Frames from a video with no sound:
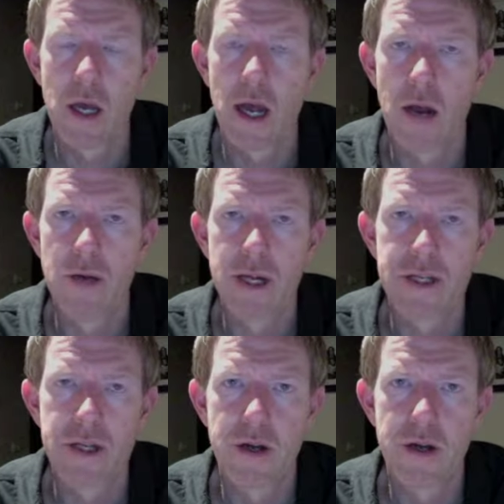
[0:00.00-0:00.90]
I'll need
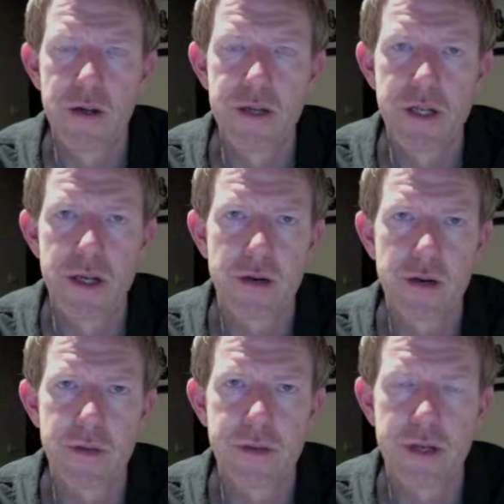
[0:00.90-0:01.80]
to know who's in your
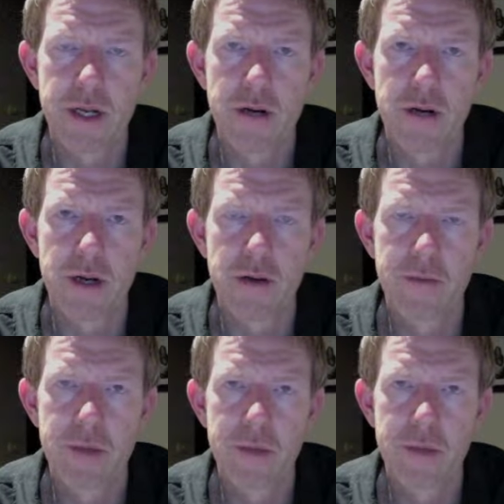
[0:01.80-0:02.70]
group, so I need all your
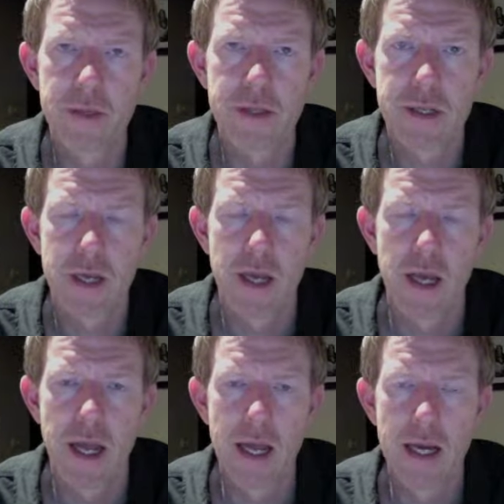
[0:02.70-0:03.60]
group members
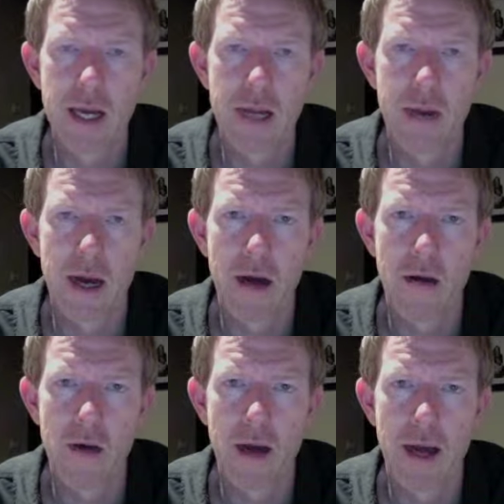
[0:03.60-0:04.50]
in an
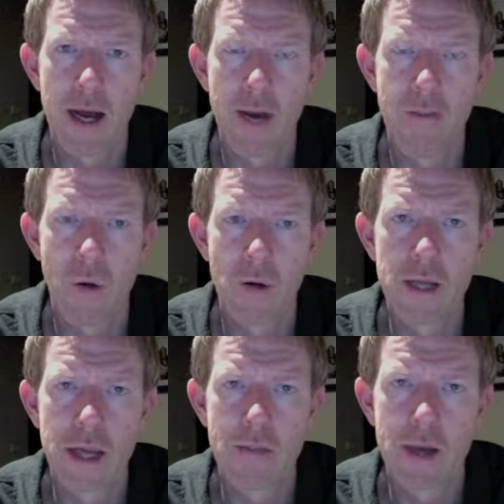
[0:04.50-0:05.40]
email, all the
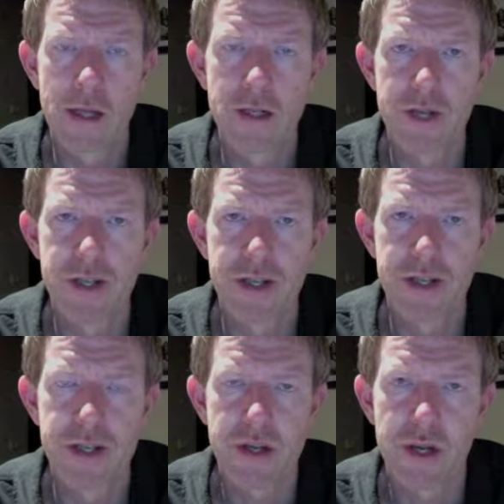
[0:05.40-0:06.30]
email addresses
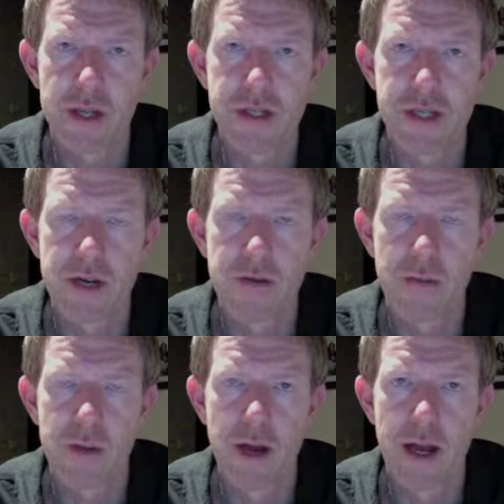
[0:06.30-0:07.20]
so I can send a
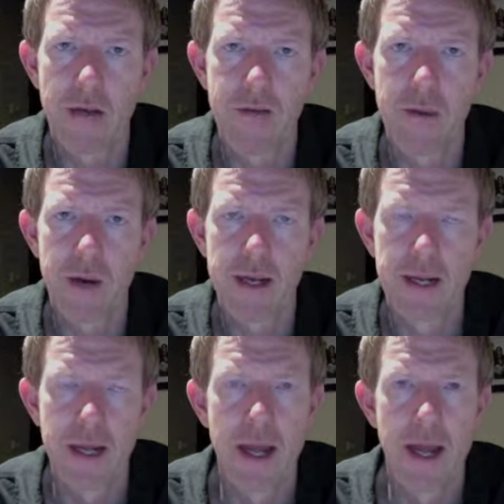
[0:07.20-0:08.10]
reply to everyone.
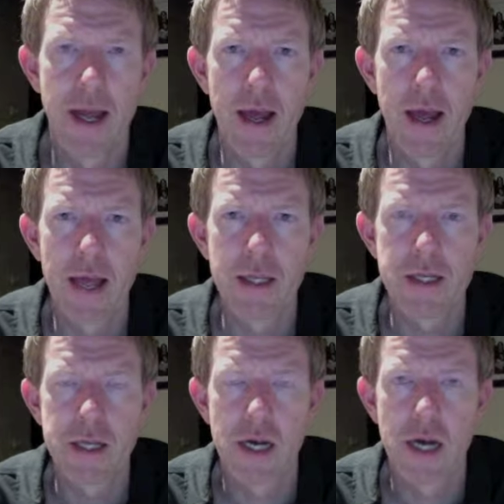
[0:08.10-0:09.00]
And
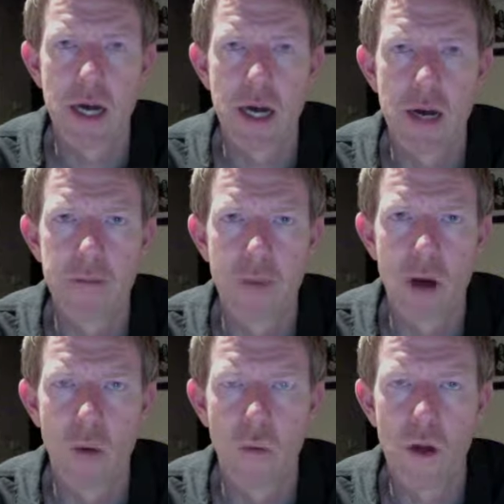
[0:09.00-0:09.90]

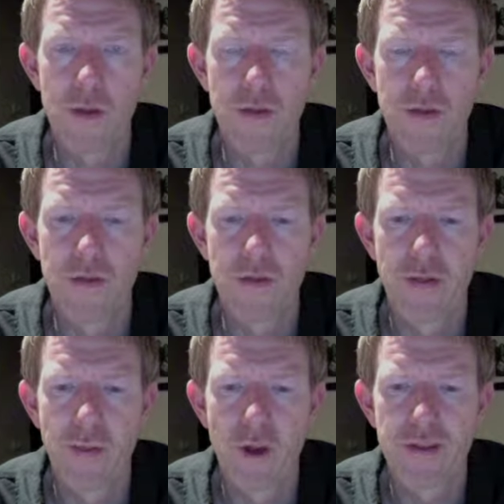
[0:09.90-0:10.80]

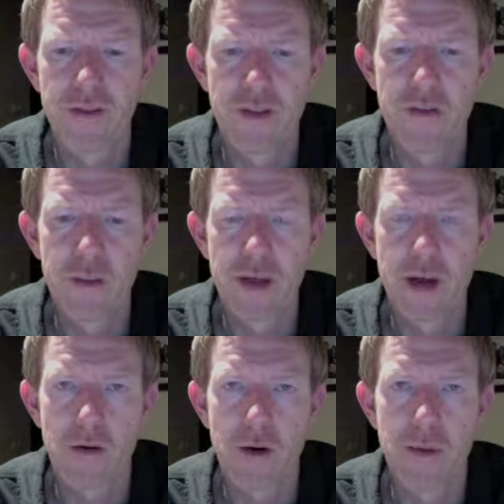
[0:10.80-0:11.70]
once you've given me that
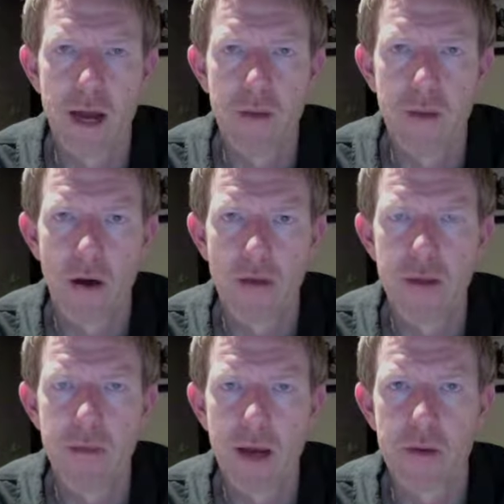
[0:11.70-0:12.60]
group name, I'll
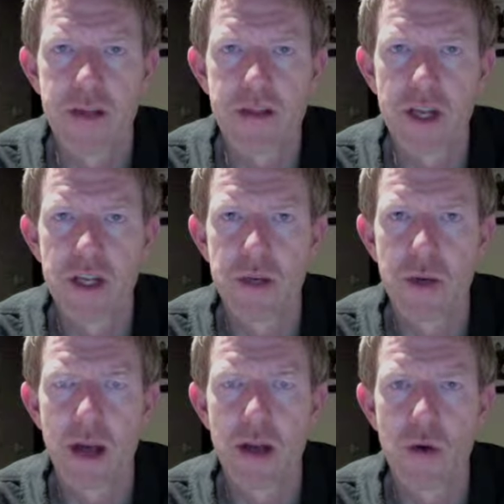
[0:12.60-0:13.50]
then be able to send you
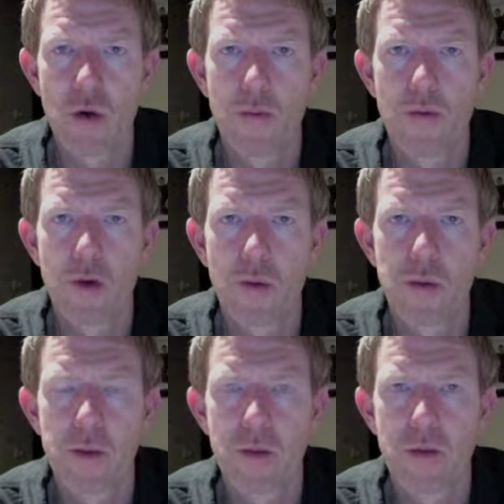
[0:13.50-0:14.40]
out your
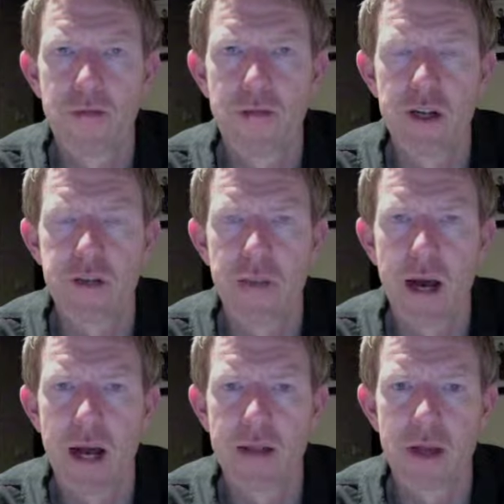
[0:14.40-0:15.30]
problem, or the first
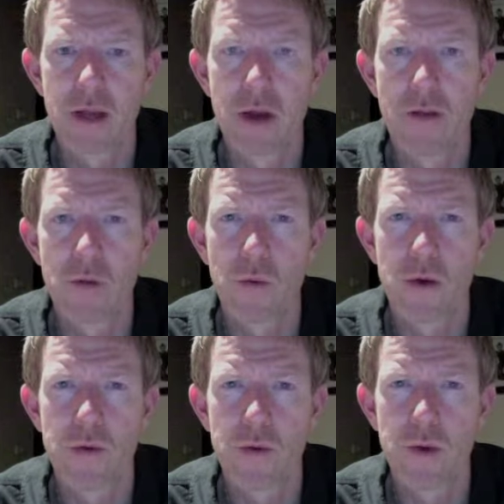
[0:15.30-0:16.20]
part that you have to
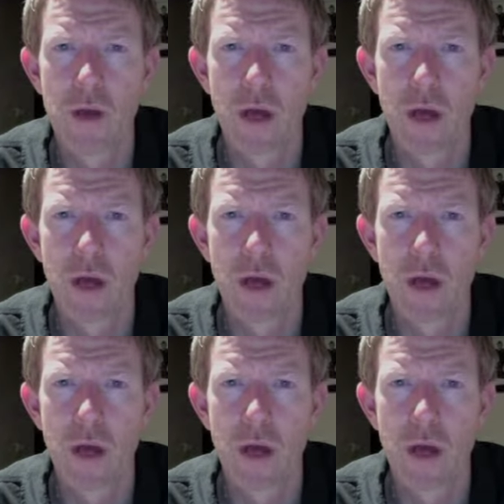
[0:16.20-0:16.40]
work through.